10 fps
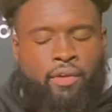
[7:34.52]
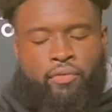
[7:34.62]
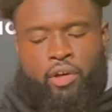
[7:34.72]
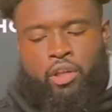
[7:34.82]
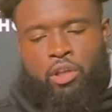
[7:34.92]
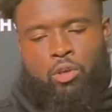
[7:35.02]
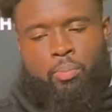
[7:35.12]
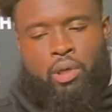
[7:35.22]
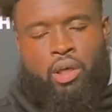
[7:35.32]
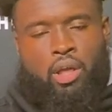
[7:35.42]
in front of you,
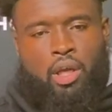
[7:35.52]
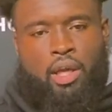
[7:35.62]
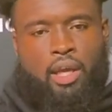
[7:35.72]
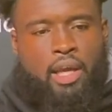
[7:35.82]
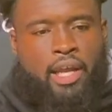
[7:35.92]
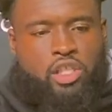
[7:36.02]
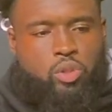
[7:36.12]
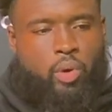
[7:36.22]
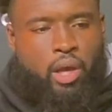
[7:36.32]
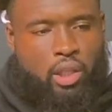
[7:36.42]
but in
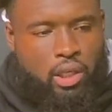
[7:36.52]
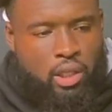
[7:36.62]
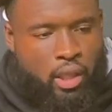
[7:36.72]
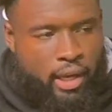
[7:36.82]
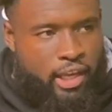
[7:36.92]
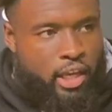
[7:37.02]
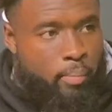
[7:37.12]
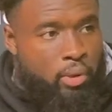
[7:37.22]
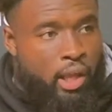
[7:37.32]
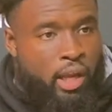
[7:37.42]
actuality, like,
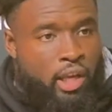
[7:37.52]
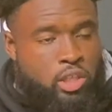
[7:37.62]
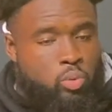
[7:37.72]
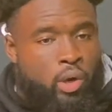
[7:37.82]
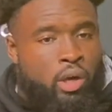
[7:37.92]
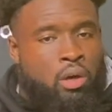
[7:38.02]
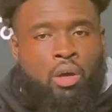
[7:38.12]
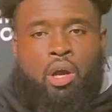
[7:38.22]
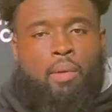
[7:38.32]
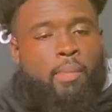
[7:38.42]
him playing as well
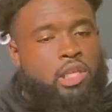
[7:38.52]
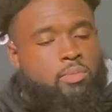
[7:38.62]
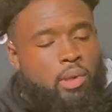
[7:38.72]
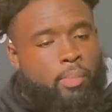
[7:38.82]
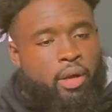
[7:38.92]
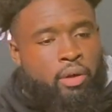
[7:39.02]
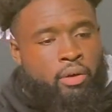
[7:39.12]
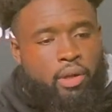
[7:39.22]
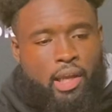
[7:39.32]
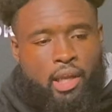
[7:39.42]
makes me
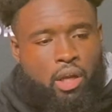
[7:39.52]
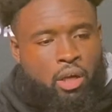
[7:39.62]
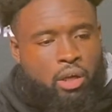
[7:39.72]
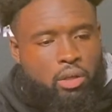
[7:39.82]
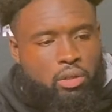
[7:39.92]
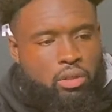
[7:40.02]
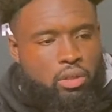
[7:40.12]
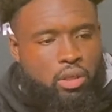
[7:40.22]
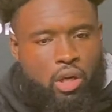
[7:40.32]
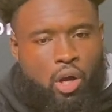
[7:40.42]
better, and
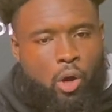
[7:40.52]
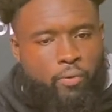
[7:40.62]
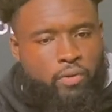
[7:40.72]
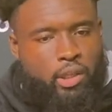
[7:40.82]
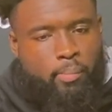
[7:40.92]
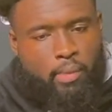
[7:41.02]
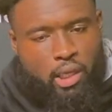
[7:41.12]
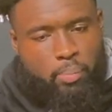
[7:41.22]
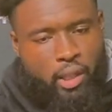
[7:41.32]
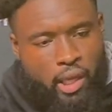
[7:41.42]
you know, hopefully
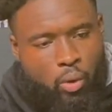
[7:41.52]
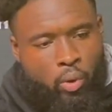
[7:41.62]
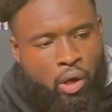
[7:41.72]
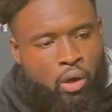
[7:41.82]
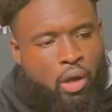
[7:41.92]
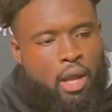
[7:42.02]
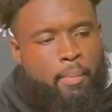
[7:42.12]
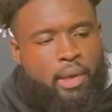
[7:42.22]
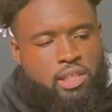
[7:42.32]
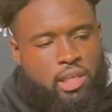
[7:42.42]
me playing well
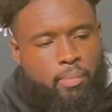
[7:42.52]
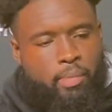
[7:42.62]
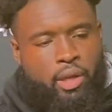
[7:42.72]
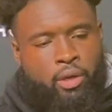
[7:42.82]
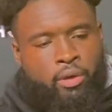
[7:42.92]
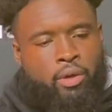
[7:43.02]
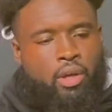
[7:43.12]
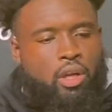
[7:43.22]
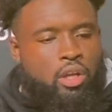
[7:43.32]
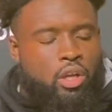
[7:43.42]
makes him better.
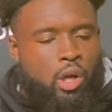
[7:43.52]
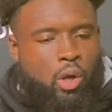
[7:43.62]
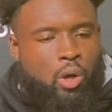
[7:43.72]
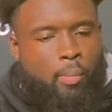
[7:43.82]
You know,